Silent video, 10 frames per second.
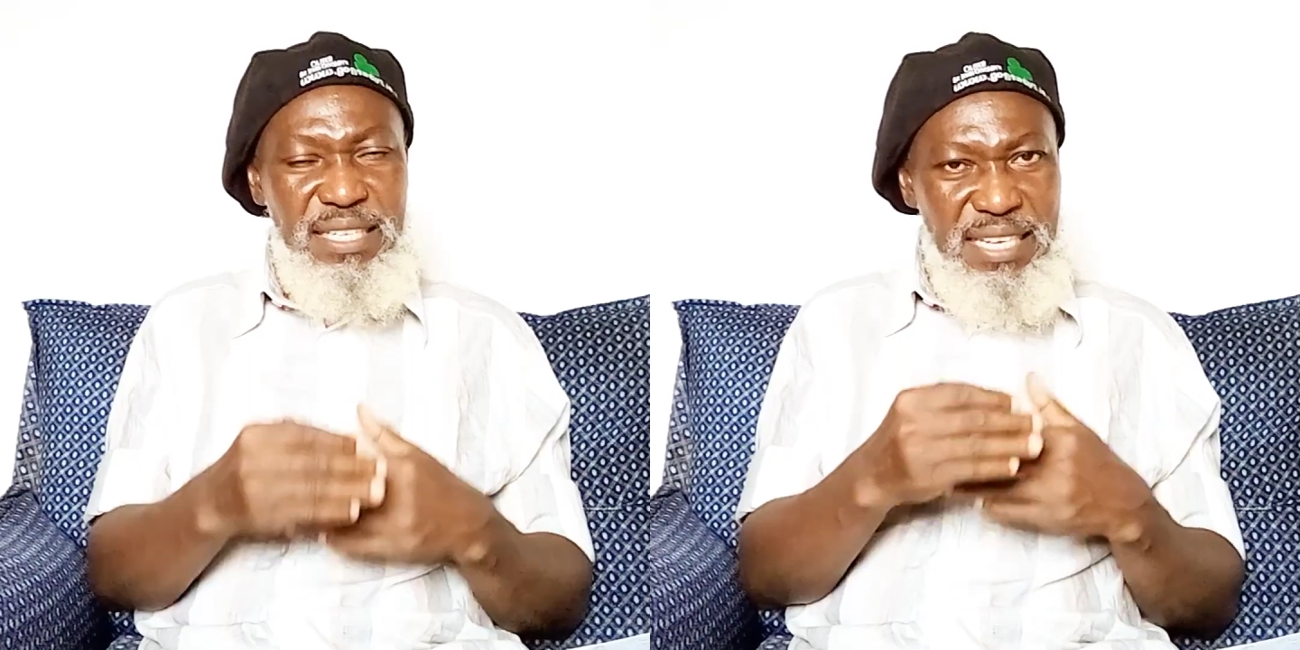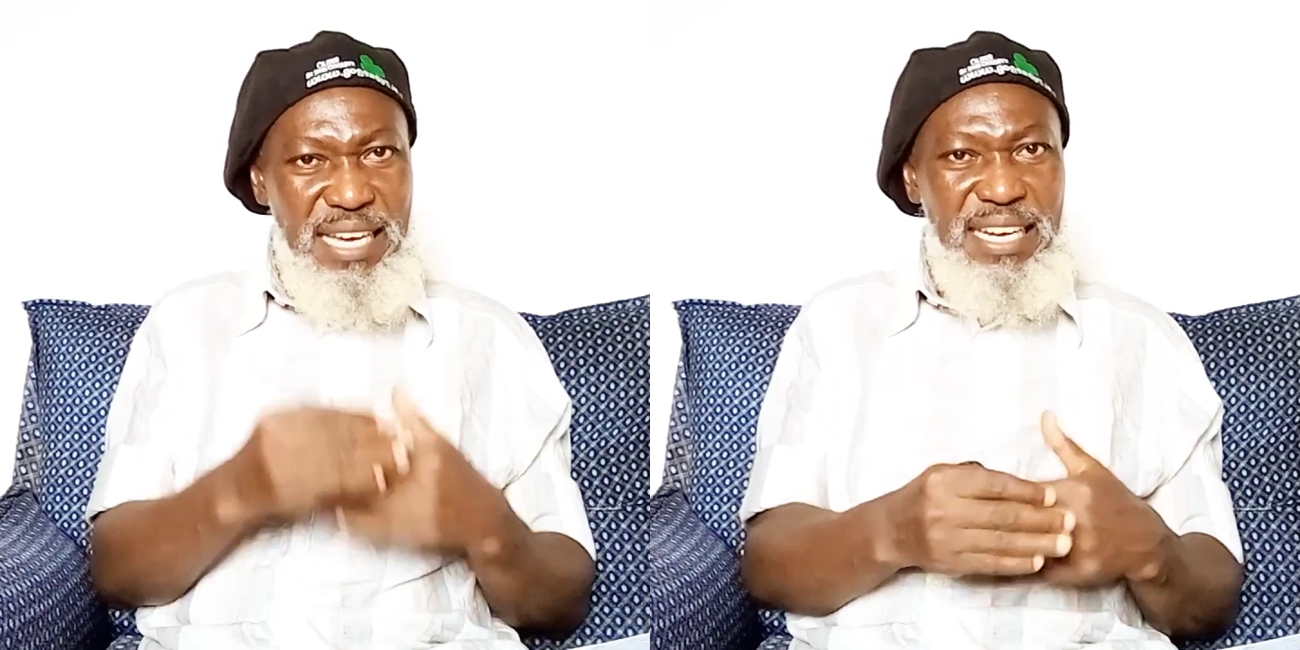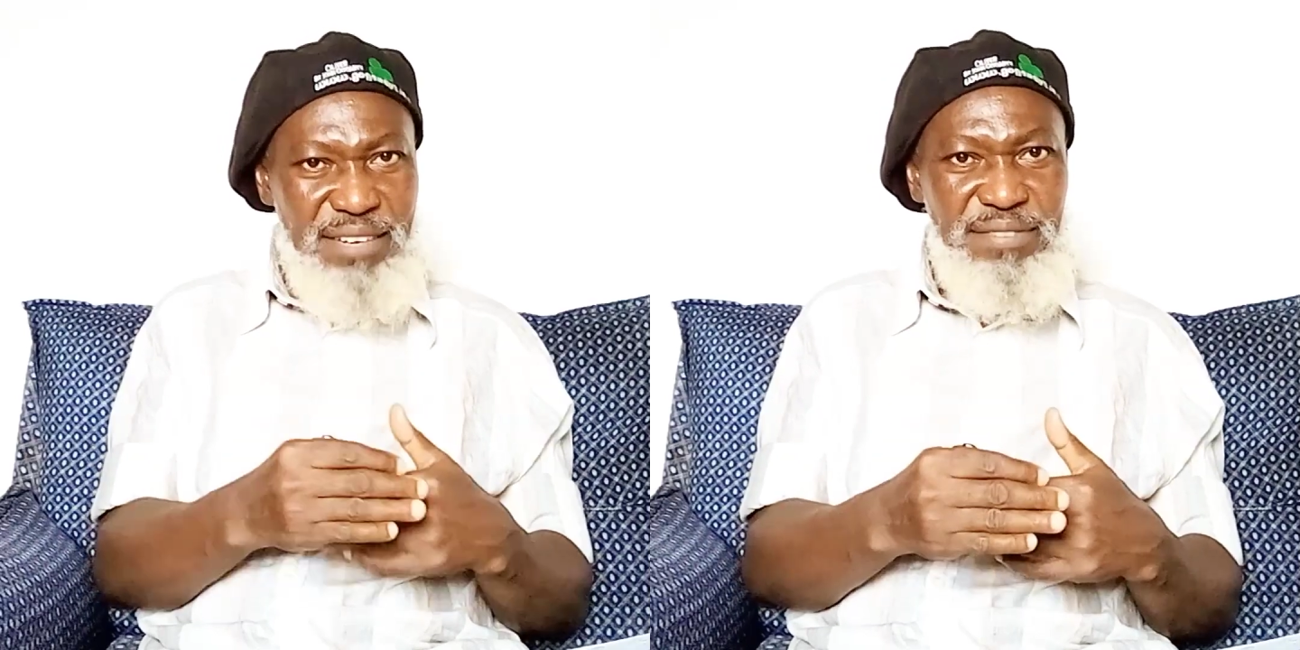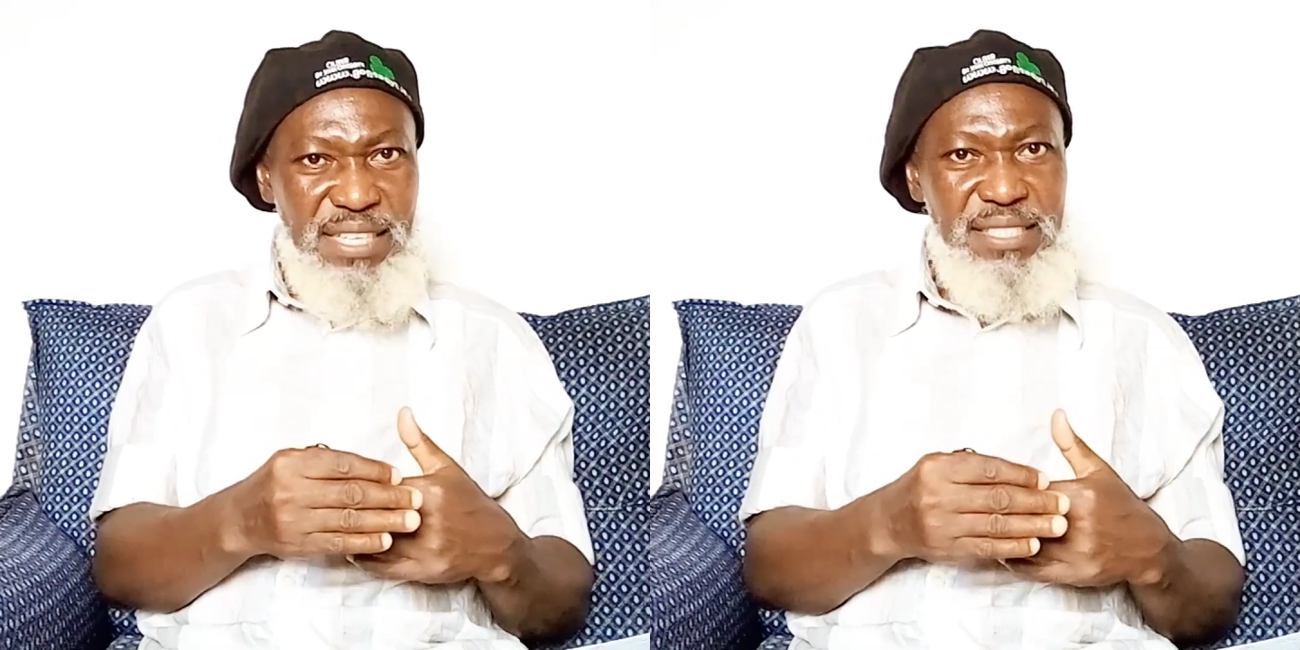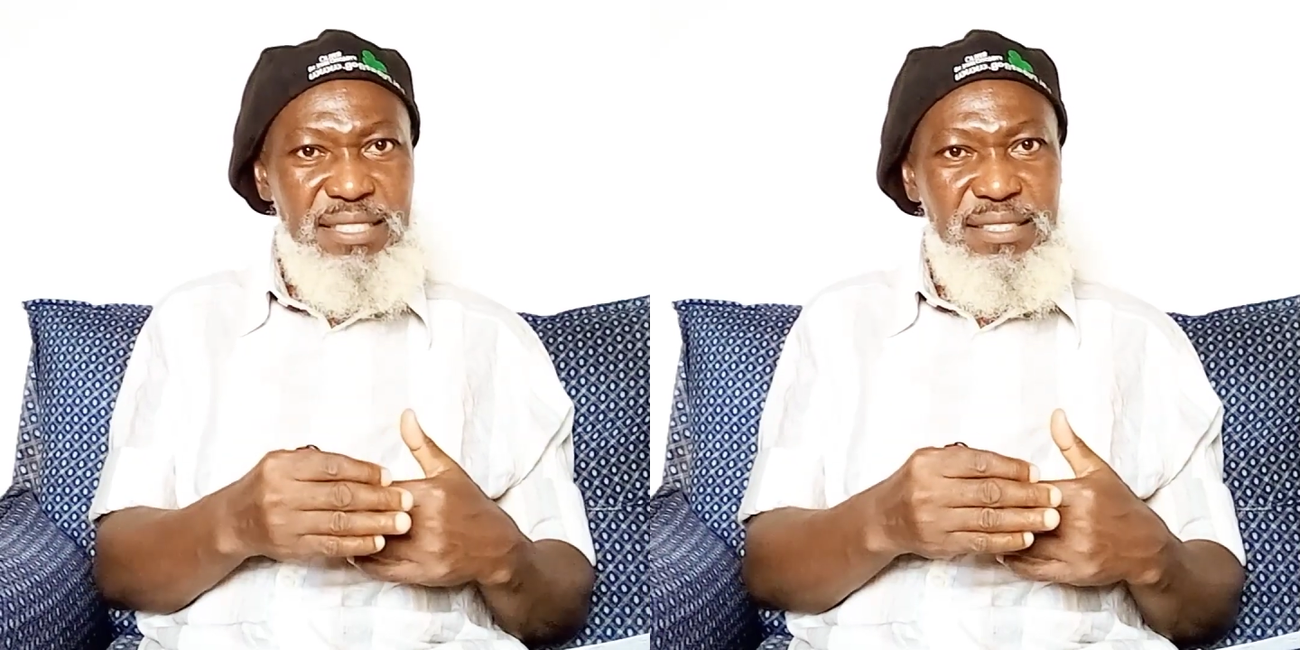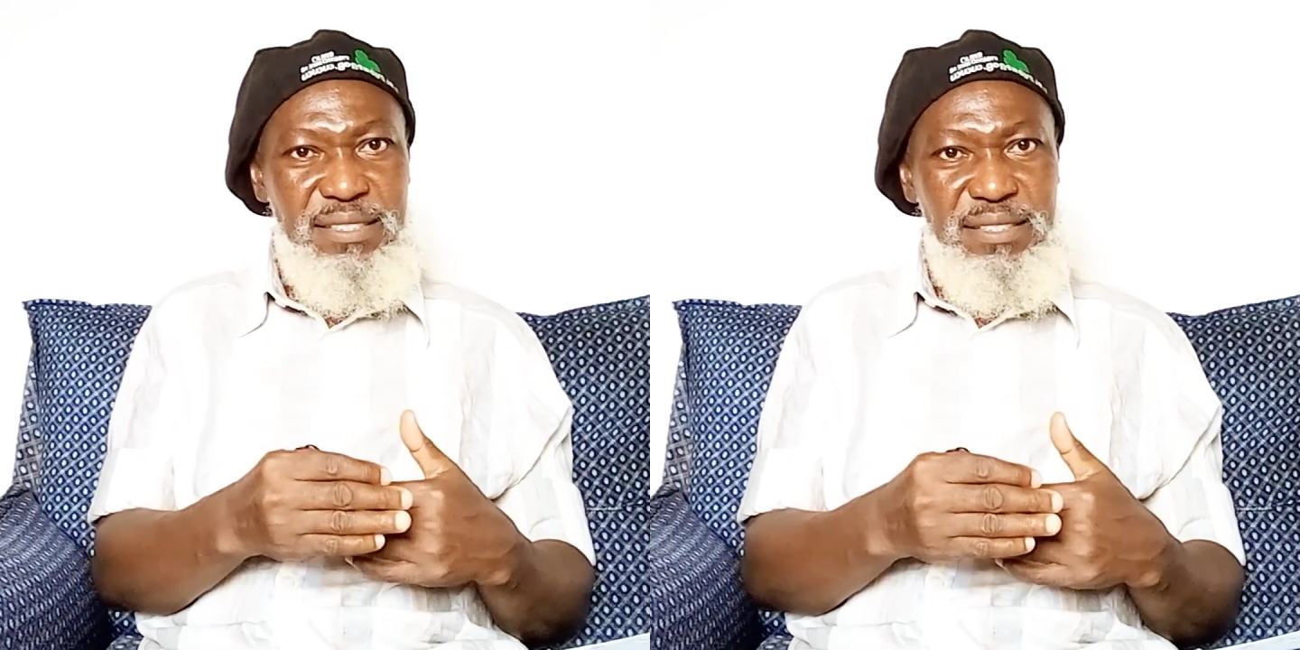they are the advanced